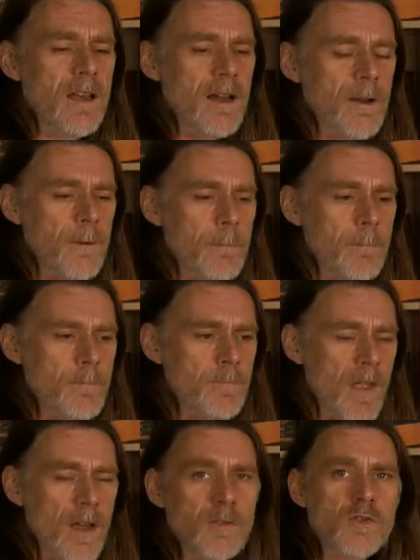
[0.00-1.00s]
and
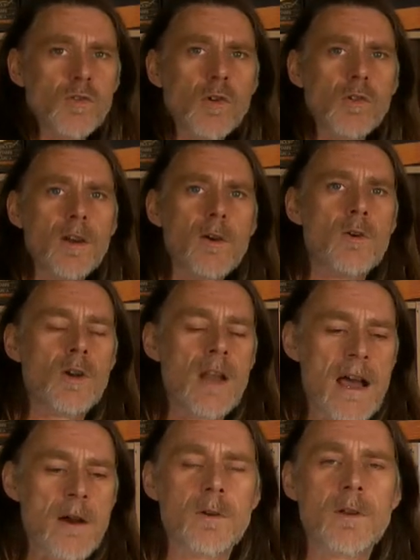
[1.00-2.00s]
draw it all
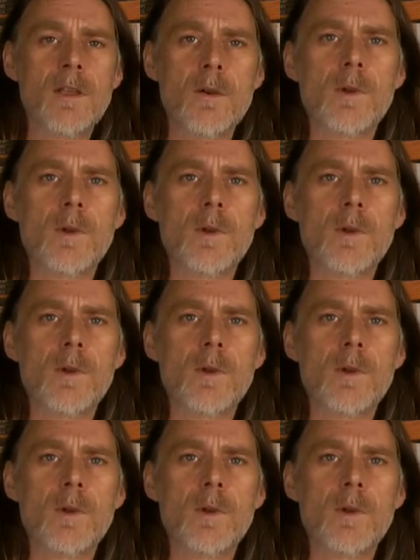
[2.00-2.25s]
out.